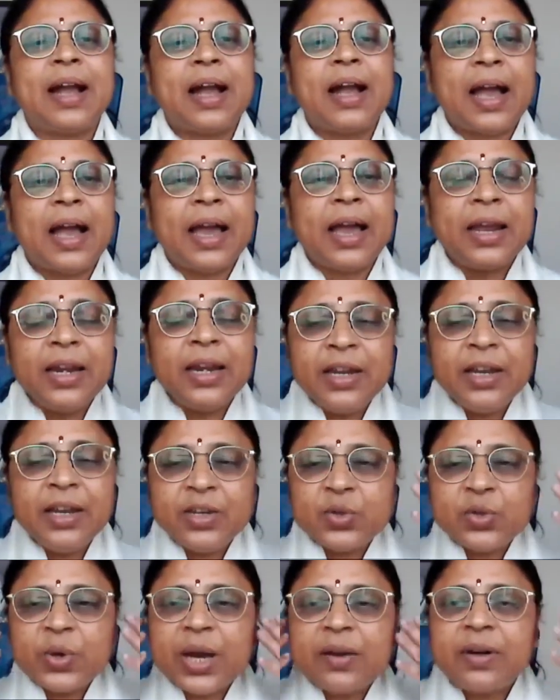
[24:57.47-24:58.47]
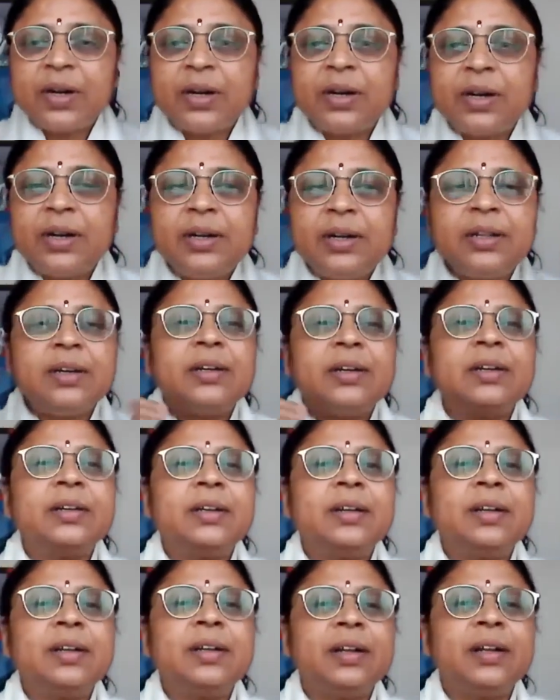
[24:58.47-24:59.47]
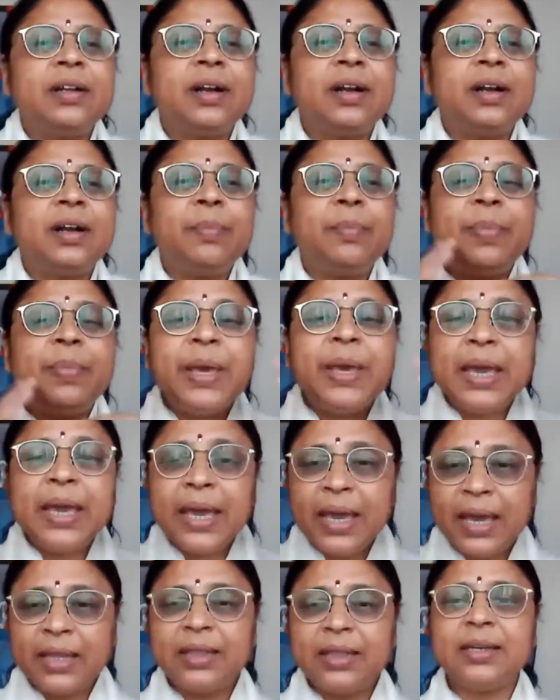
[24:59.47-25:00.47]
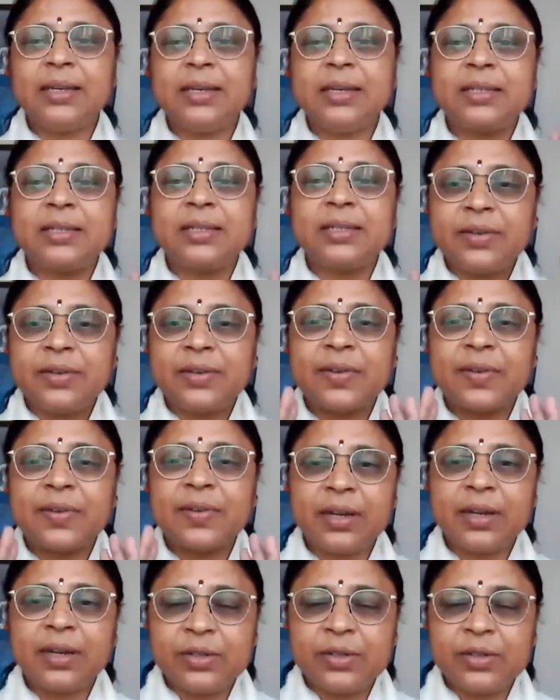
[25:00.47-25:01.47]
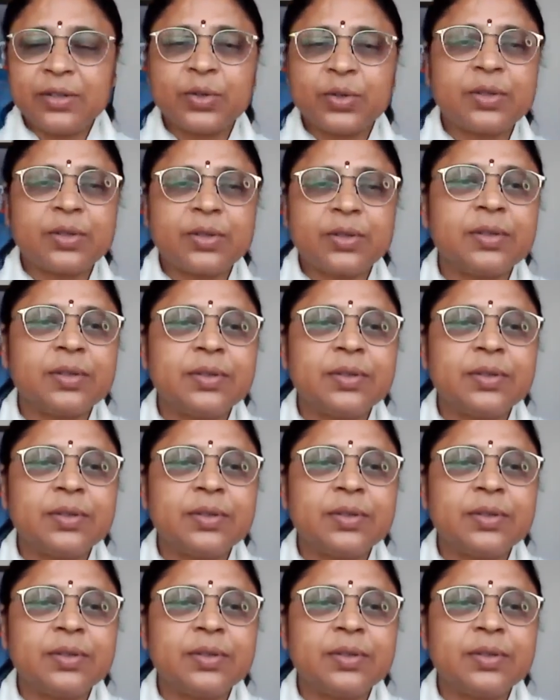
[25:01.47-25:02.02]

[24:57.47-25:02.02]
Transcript: I need to have heard Abhed is the final truth.